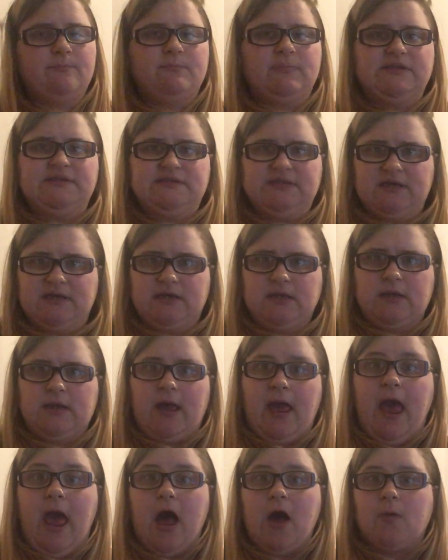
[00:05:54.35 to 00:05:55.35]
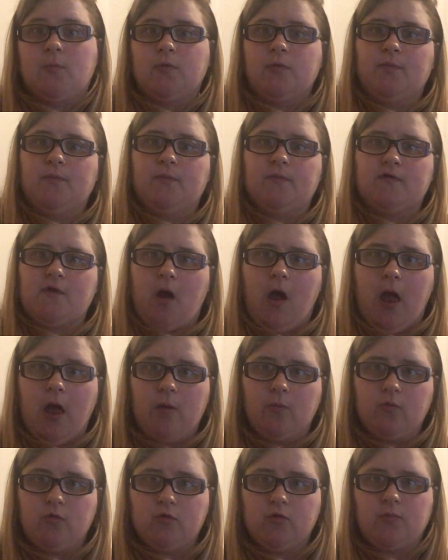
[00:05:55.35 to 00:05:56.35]
particular albums I
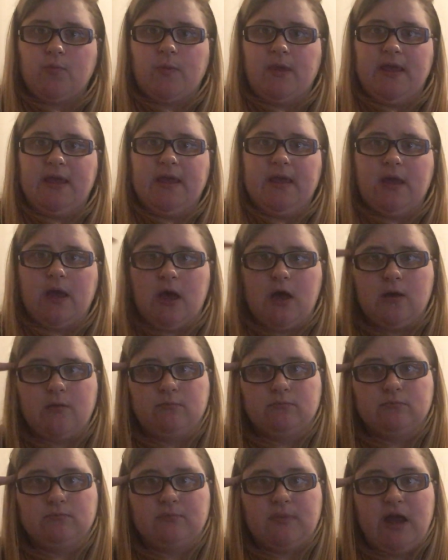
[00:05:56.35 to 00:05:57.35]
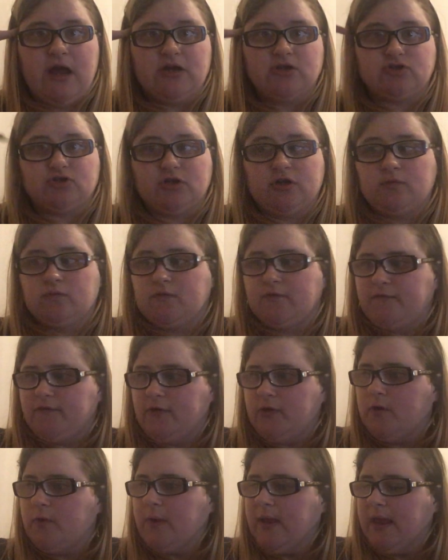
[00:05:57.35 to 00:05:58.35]
would be actually
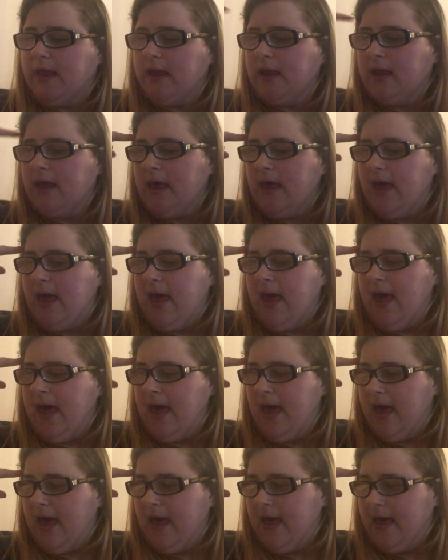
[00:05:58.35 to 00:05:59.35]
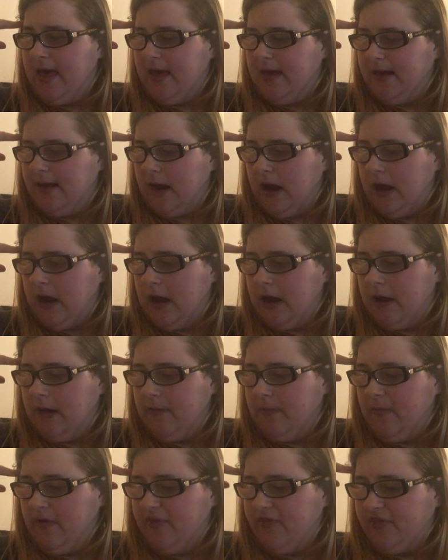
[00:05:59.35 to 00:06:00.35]
reviewing. And
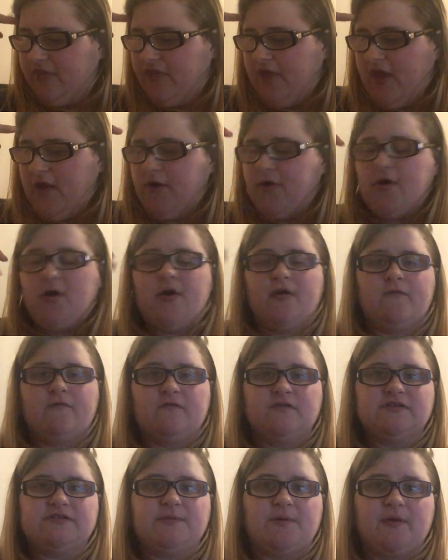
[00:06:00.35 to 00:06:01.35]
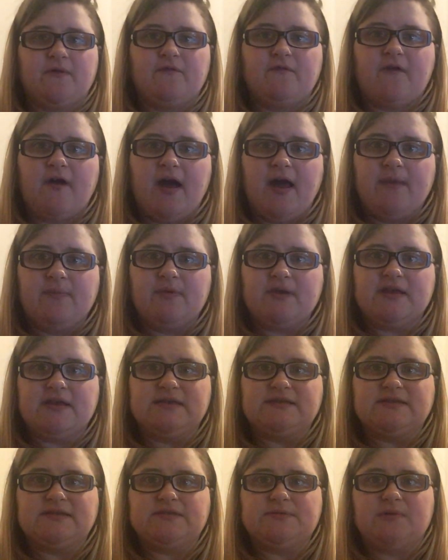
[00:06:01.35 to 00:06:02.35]
thank God for Spotify,
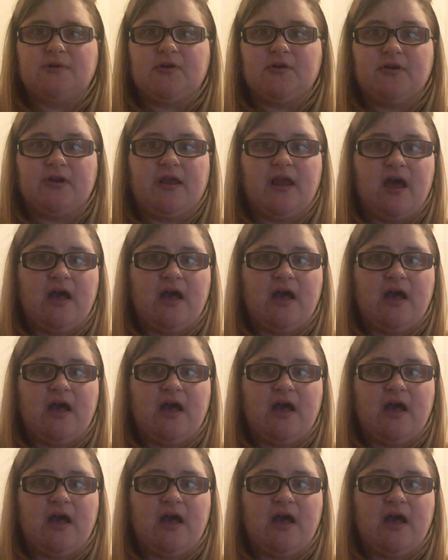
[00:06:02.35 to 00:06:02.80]
because that's my only